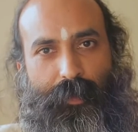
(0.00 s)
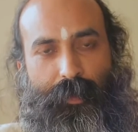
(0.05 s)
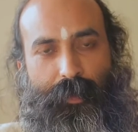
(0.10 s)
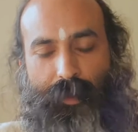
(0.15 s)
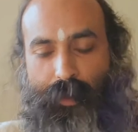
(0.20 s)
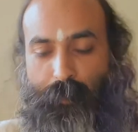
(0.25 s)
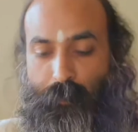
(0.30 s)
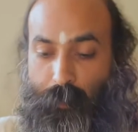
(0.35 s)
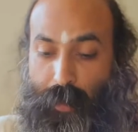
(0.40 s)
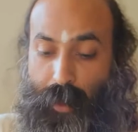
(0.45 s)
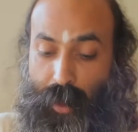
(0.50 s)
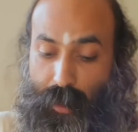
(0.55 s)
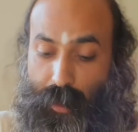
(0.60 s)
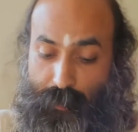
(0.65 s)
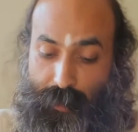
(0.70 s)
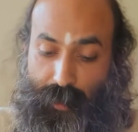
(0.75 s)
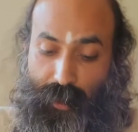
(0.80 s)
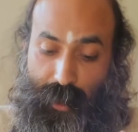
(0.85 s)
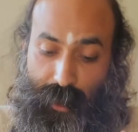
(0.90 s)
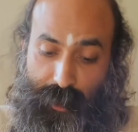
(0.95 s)
The
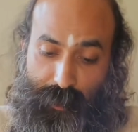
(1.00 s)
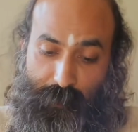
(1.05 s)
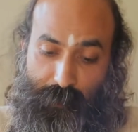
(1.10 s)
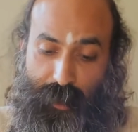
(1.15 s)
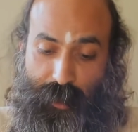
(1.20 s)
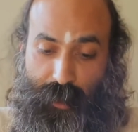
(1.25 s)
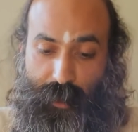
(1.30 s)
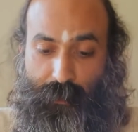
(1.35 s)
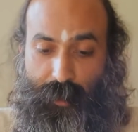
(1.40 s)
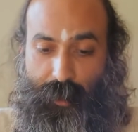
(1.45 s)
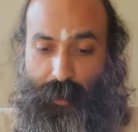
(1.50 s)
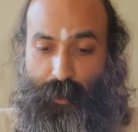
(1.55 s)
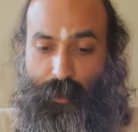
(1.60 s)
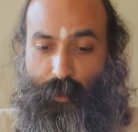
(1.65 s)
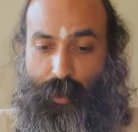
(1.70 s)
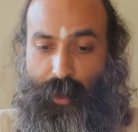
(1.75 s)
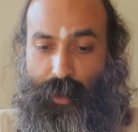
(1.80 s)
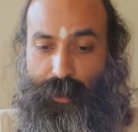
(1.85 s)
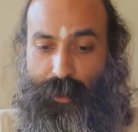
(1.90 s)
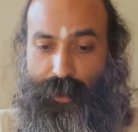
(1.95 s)
power has been given
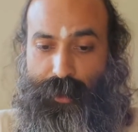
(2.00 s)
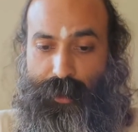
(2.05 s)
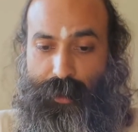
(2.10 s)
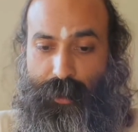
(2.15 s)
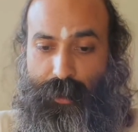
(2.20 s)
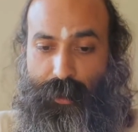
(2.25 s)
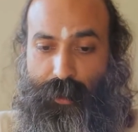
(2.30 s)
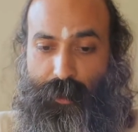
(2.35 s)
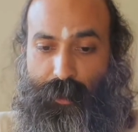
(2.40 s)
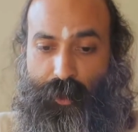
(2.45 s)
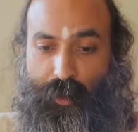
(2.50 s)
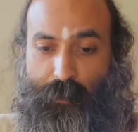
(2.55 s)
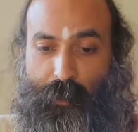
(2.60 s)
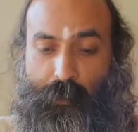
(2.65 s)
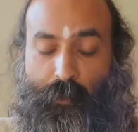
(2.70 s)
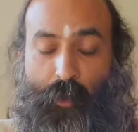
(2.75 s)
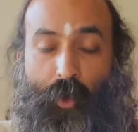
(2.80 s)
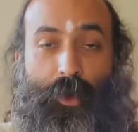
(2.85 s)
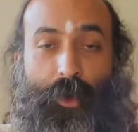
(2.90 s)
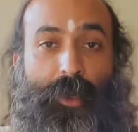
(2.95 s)
to us to be
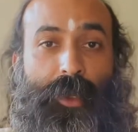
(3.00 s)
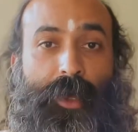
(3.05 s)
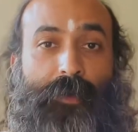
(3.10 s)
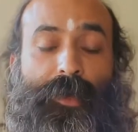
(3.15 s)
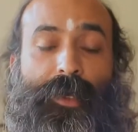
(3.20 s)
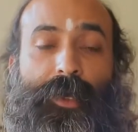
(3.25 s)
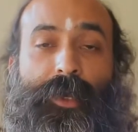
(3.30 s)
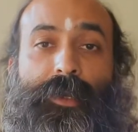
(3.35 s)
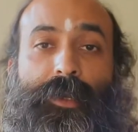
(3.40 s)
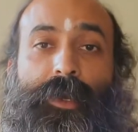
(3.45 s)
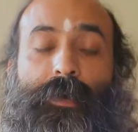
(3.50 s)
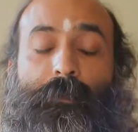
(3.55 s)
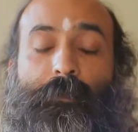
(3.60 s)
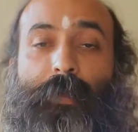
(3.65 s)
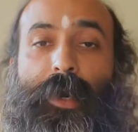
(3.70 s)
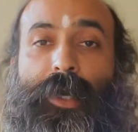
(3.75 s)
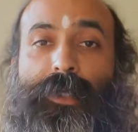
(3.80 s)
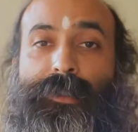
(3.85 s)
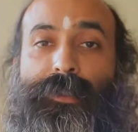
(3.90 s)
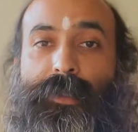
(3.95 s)
more loving and
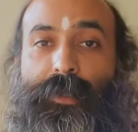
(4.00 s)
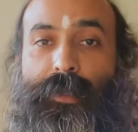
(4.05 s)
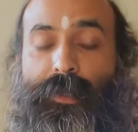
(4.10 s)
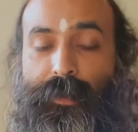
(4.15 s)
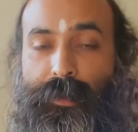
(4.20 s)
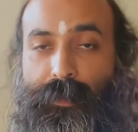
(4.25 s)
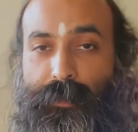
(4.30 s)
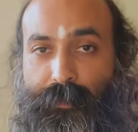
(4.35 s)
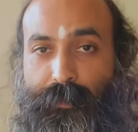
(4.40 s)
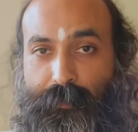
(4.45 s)
compassionate.